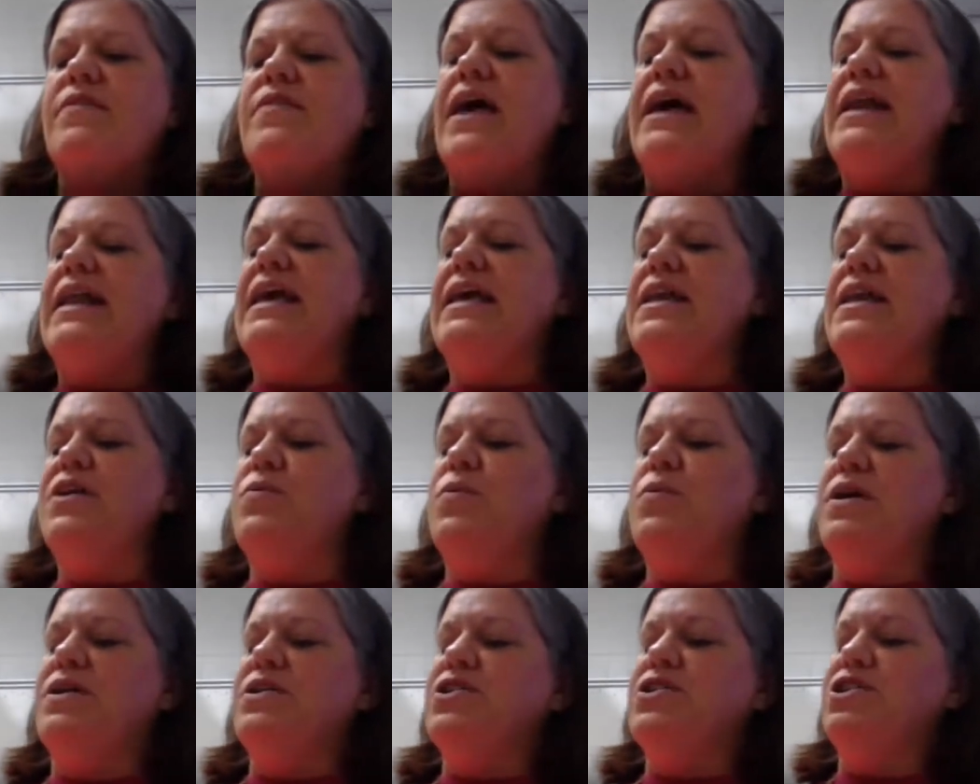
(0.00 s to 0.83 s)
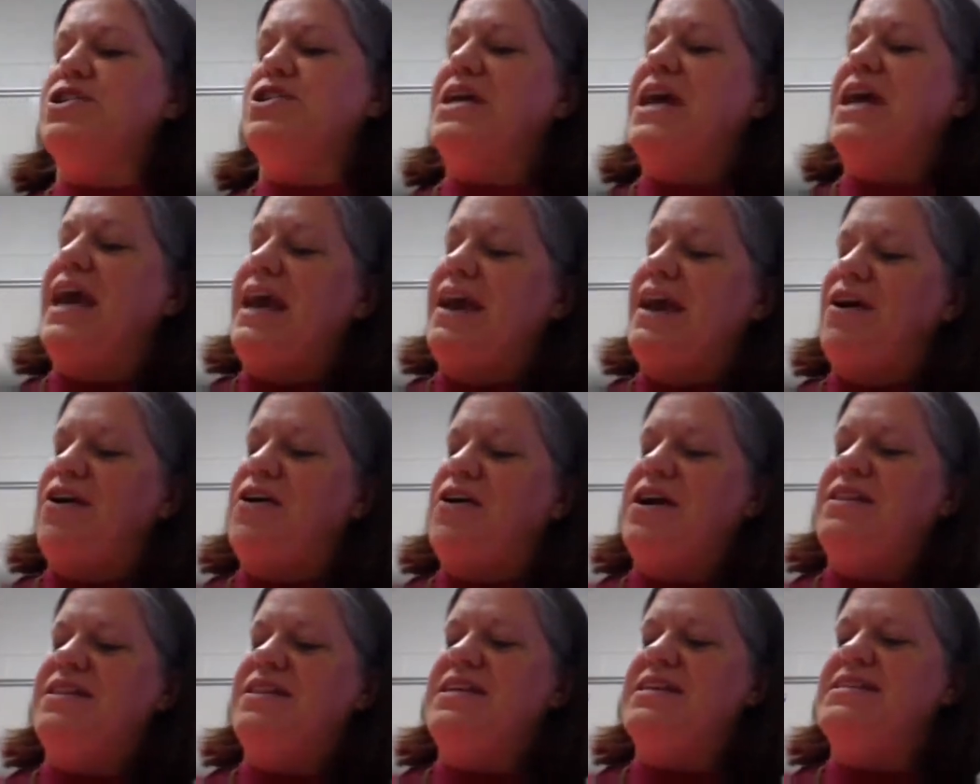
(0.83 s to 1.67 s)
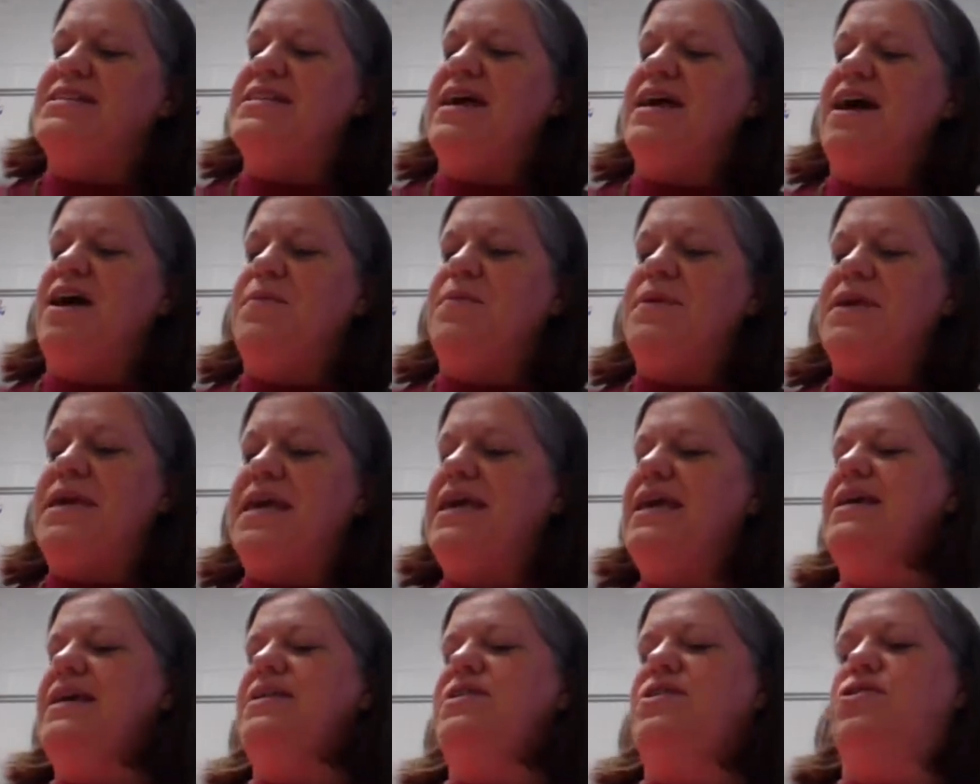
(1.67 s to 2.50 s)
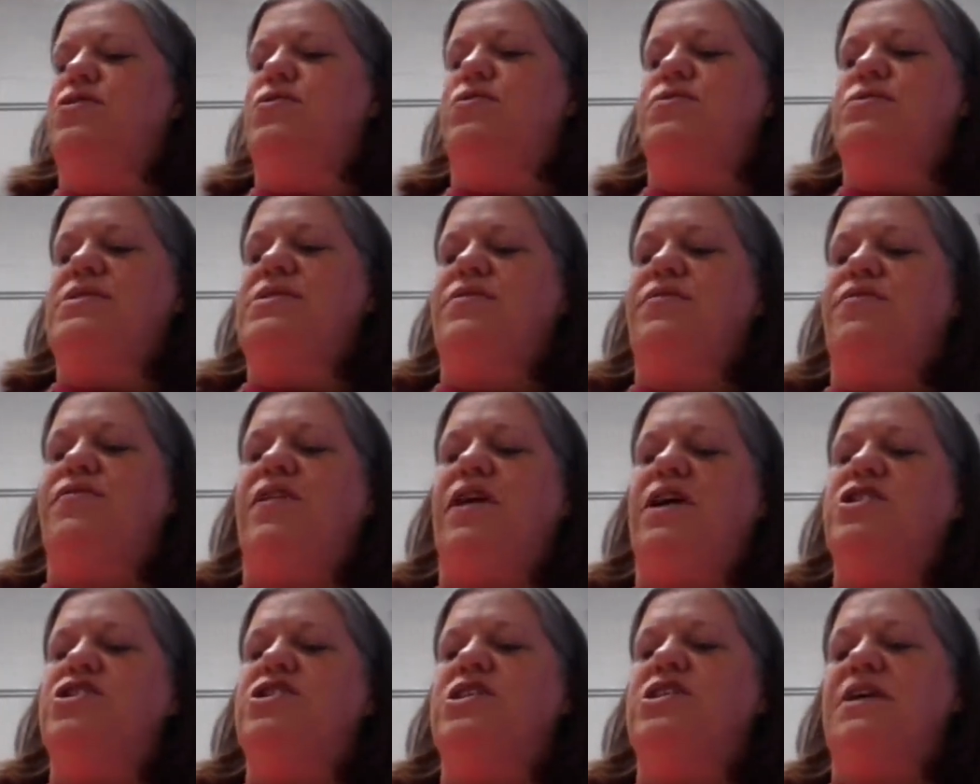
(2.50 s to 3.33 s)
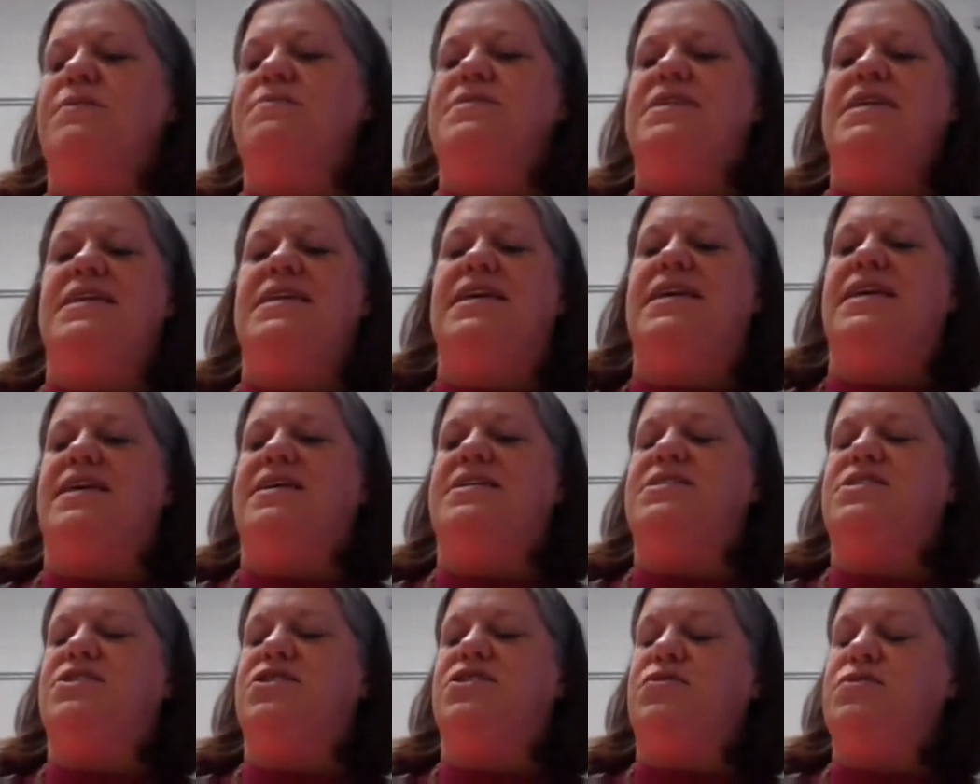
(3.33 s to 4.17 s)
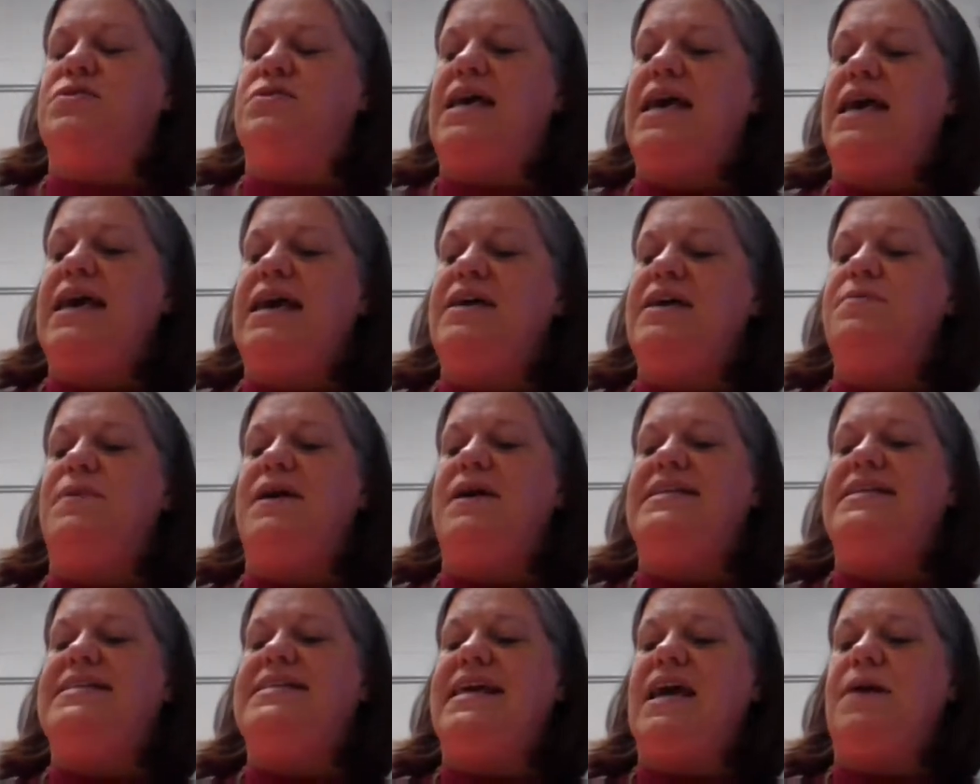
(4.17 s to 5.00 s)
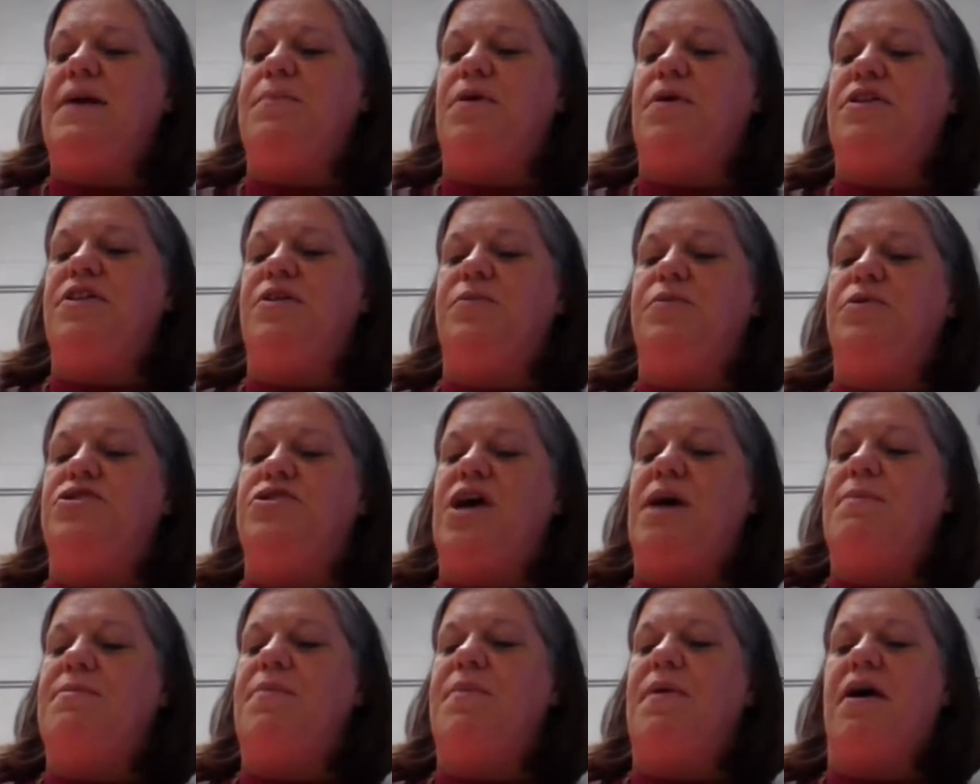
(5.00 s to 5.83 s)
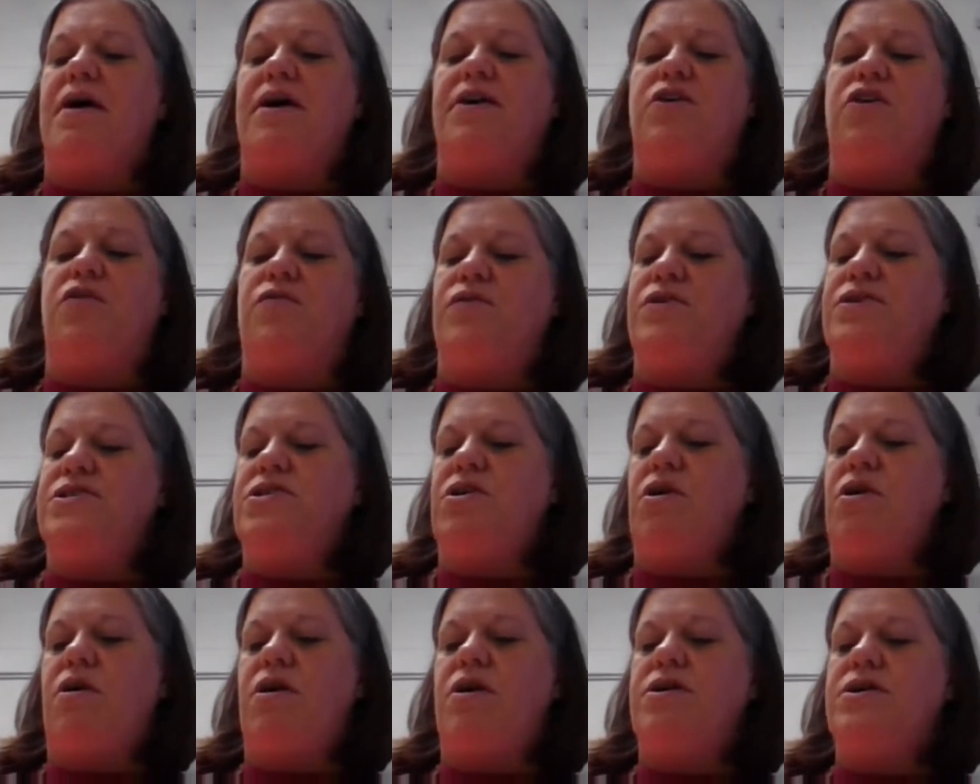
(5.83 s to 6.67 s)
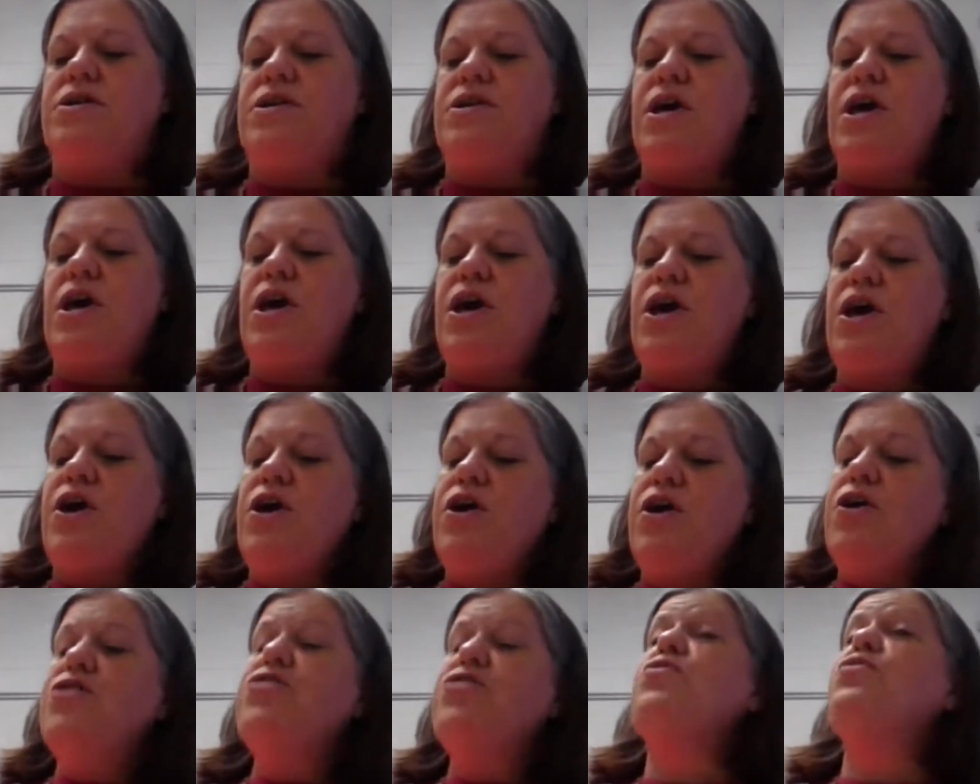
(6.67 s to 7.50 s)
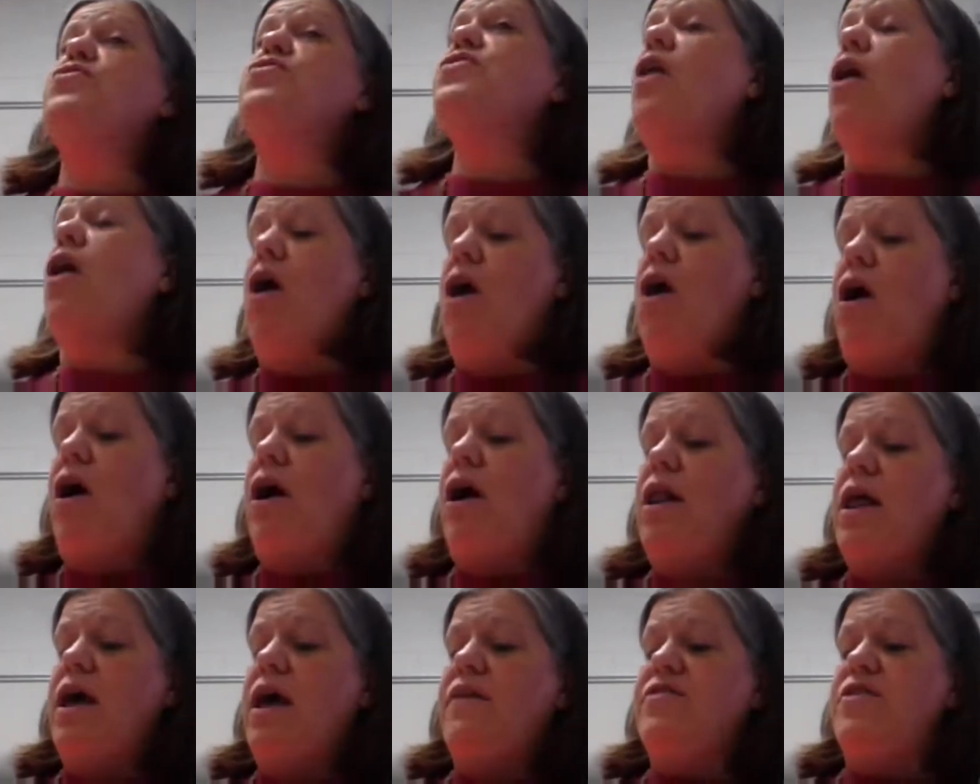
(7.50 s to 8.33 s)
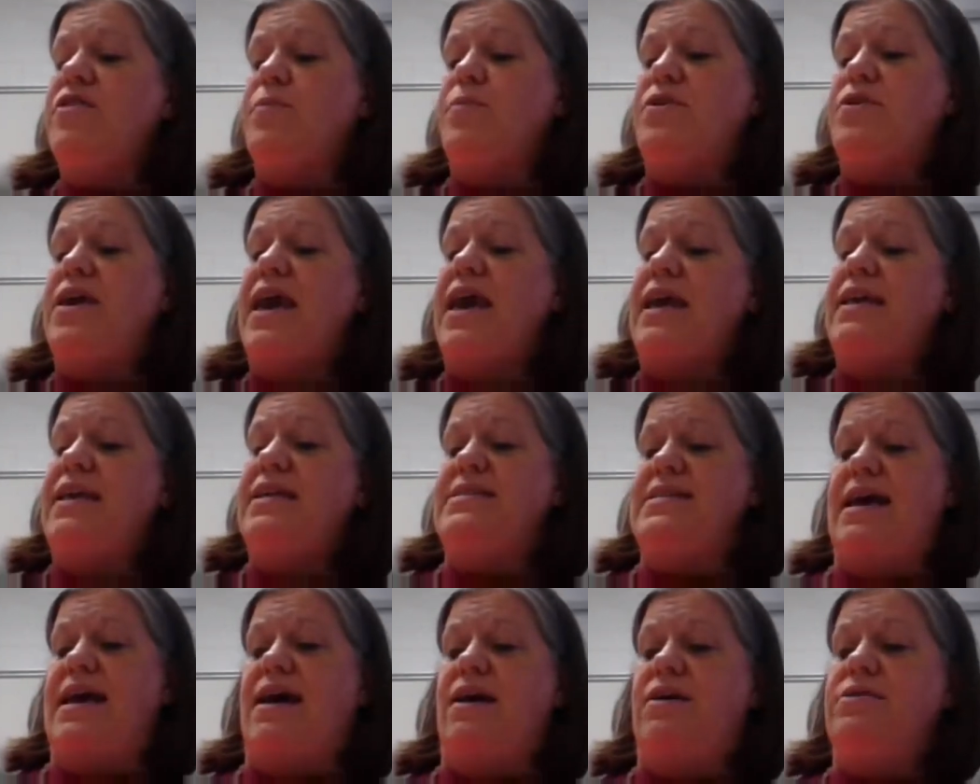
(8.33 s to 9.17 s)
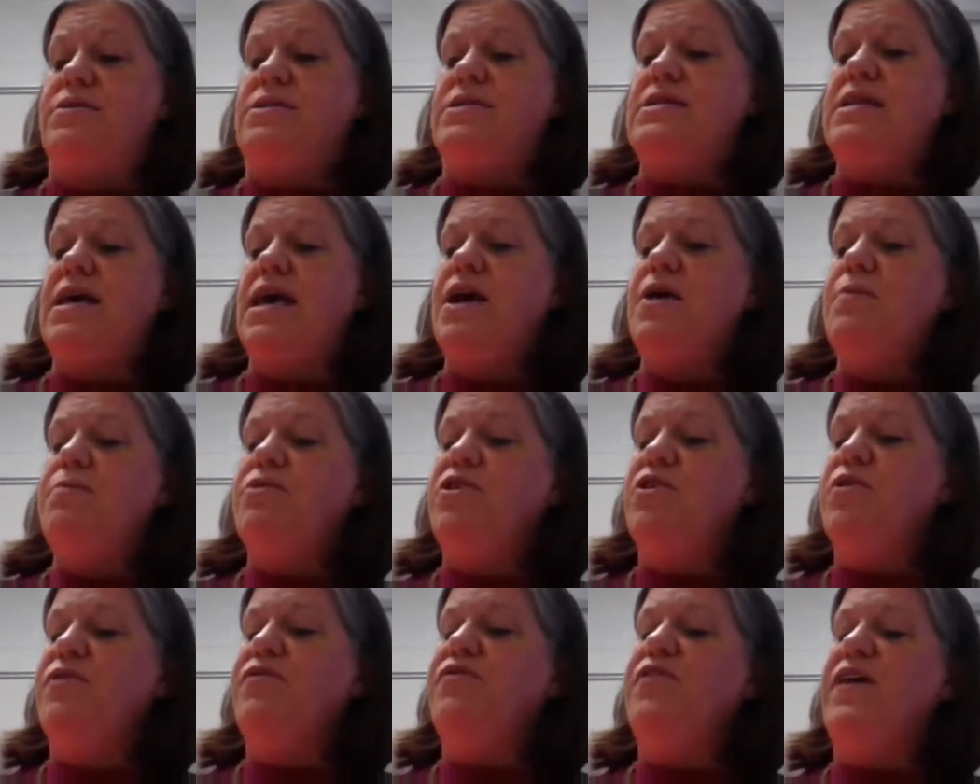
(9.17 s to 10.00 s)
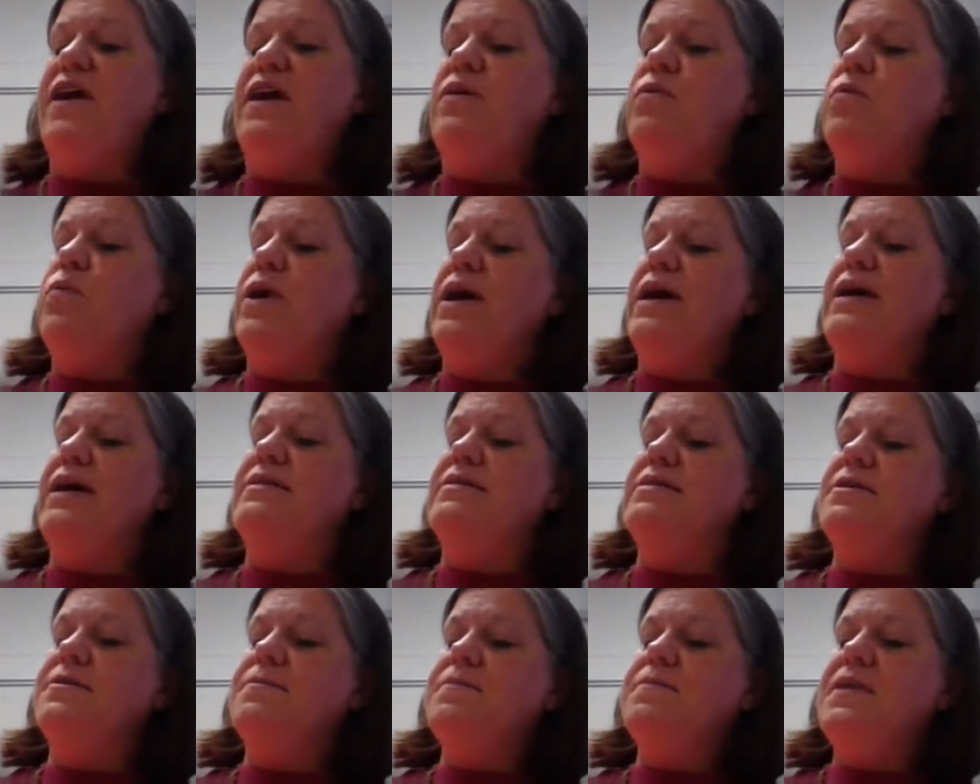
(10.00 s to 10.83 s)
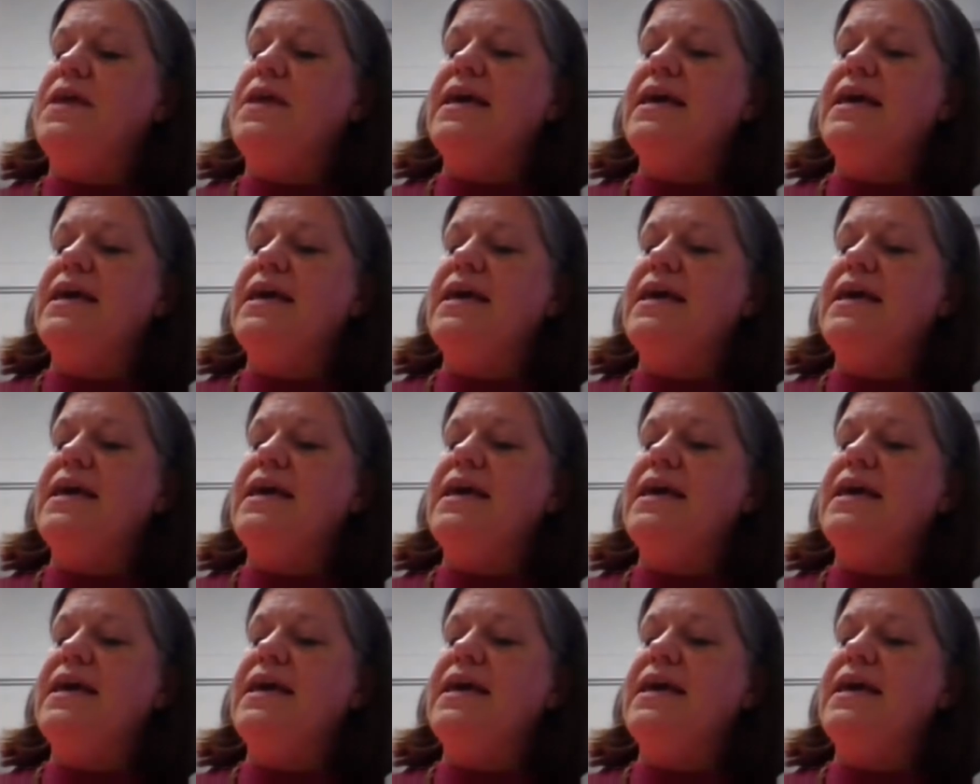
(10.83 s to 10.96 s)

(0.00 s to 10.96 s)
that anyone could care in this um, heat whose flushed lips he kissed, whose head made damp on the pajama pocket over his heart. Through the hall of the Buchanan's house blew a faint wind,